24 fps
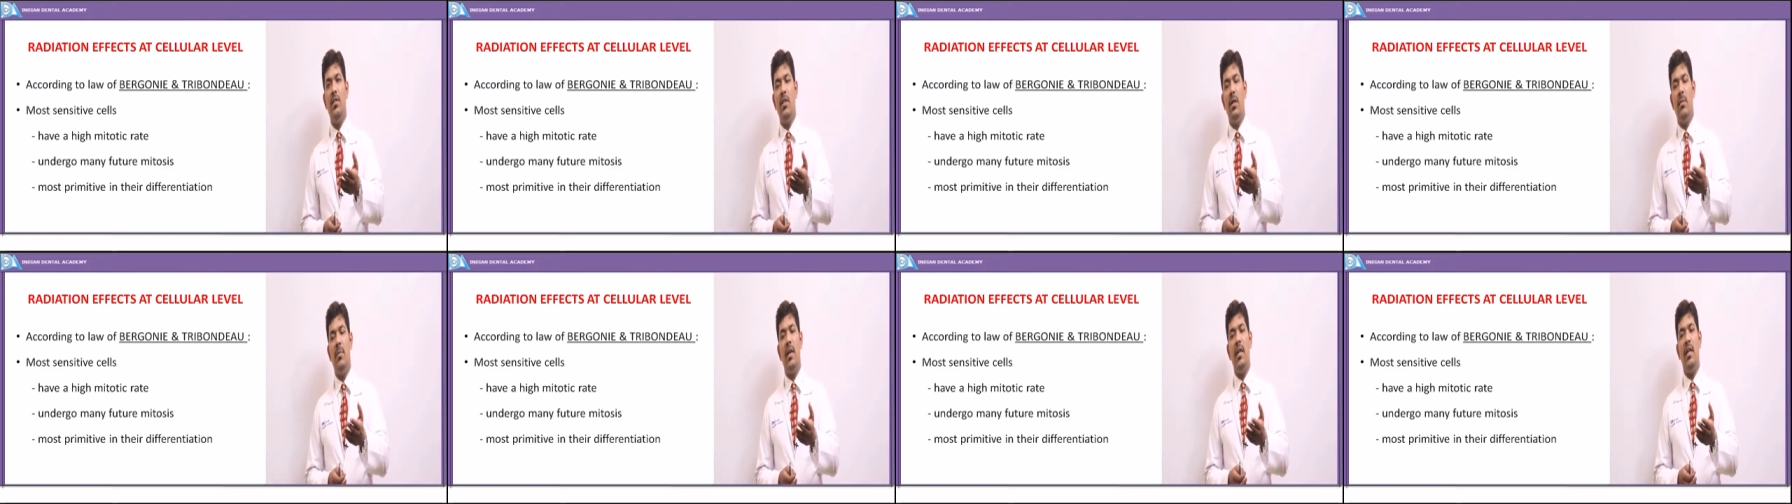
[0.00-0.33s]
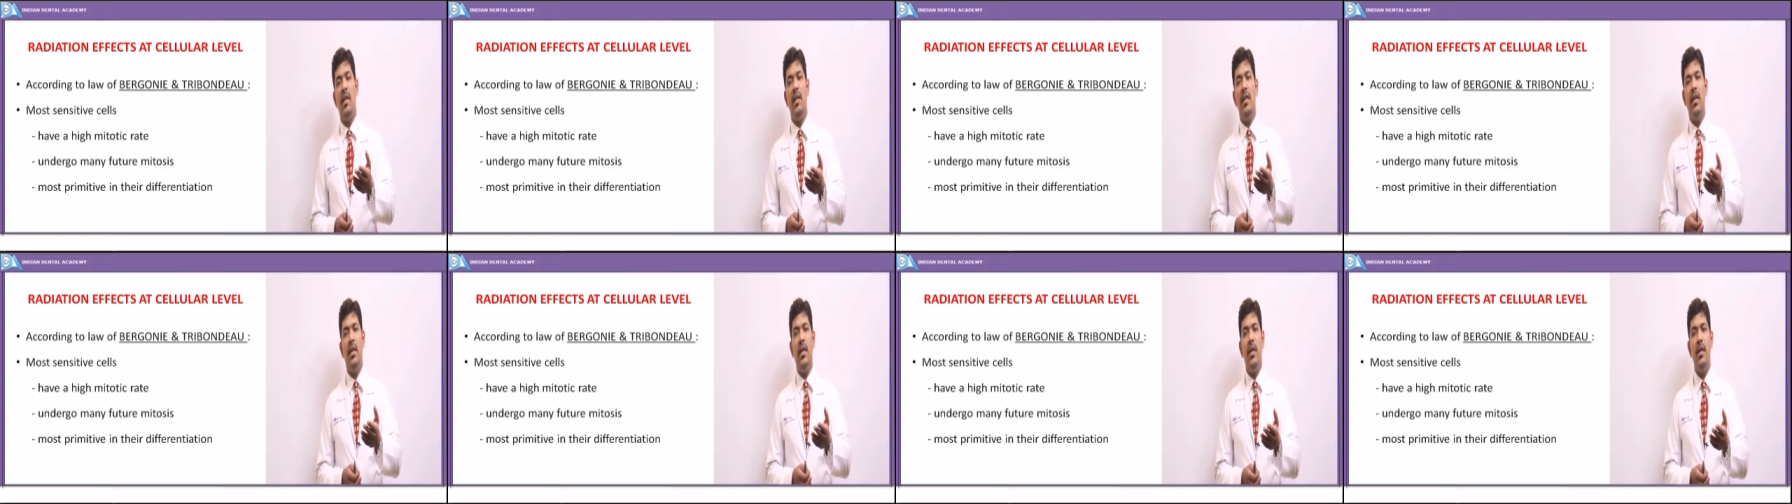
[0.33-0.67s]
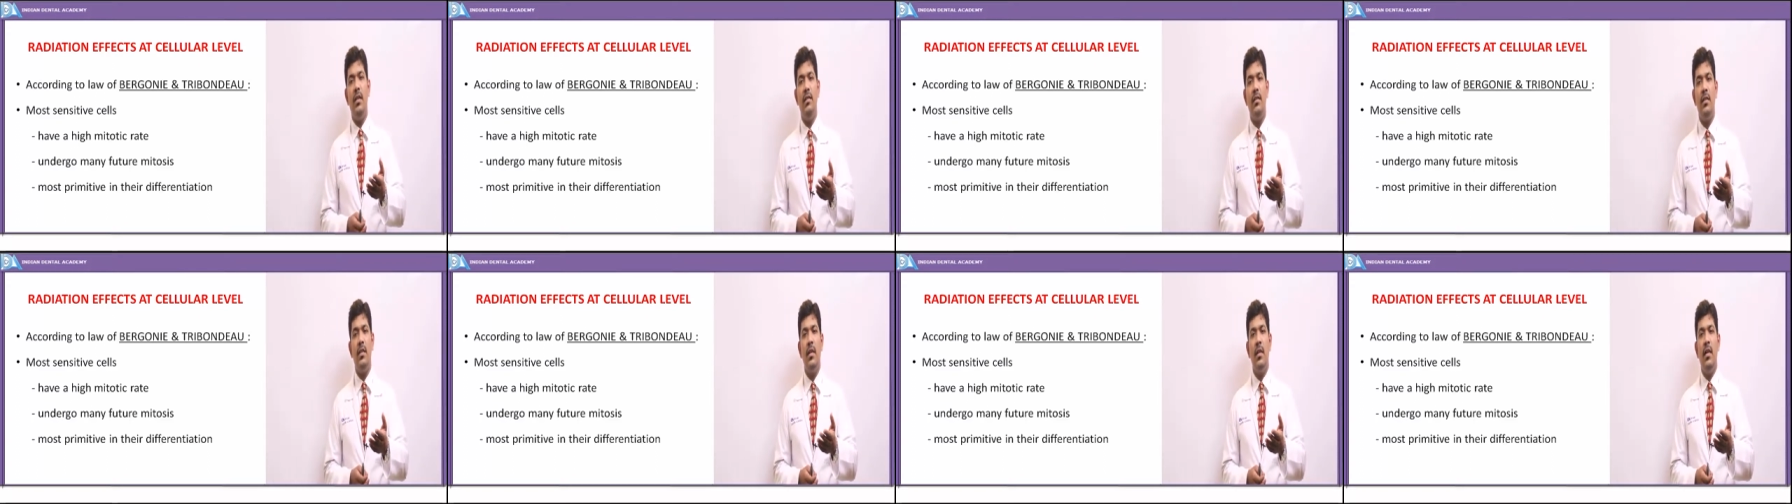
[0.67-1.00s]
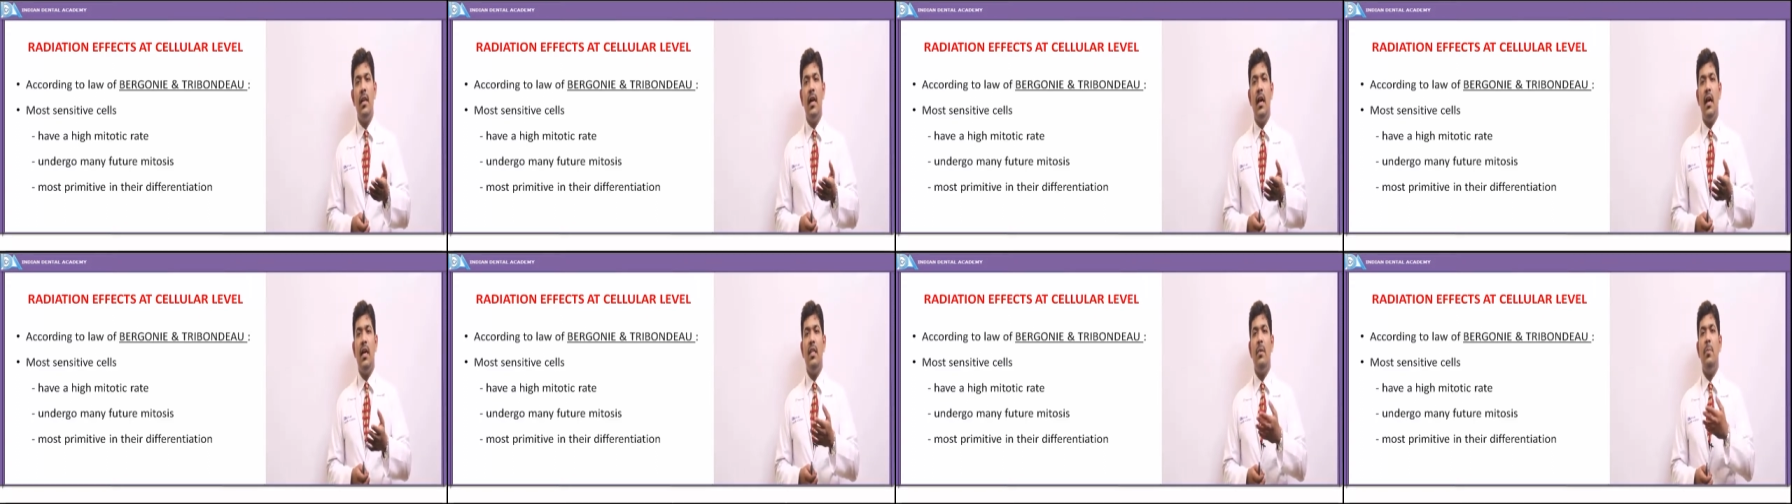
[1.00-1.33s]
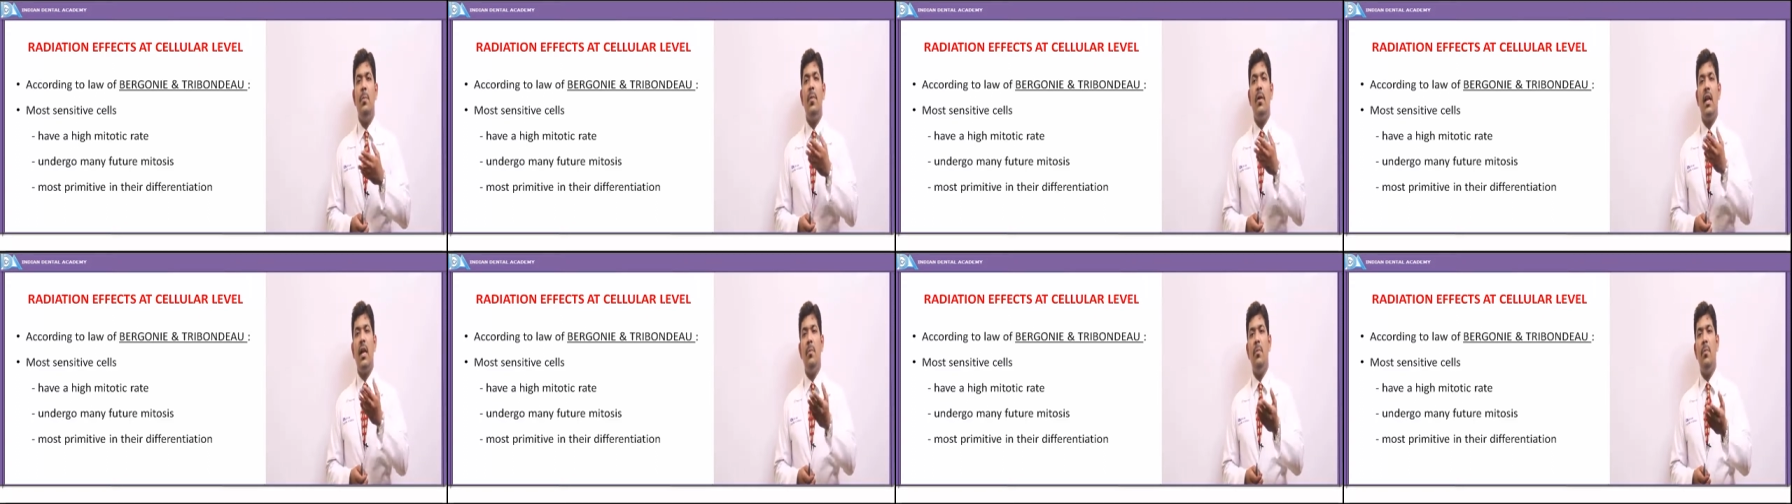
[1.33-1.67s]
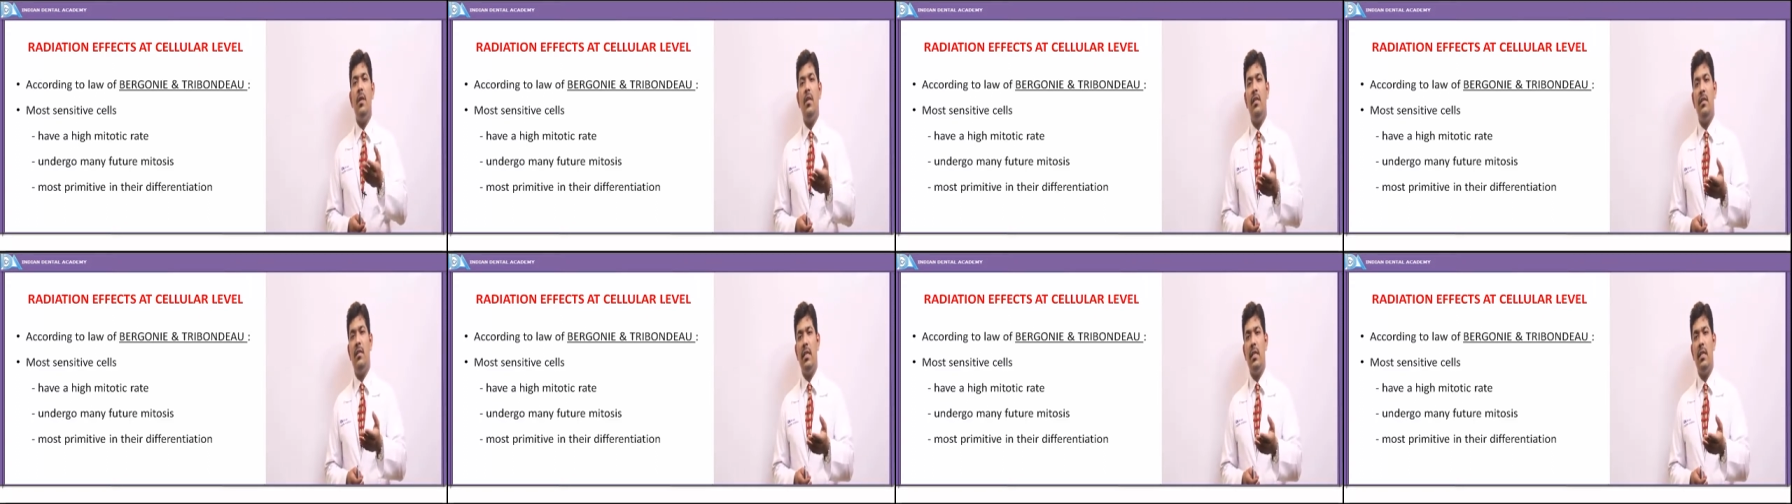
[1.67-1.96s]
germinal layers are the primary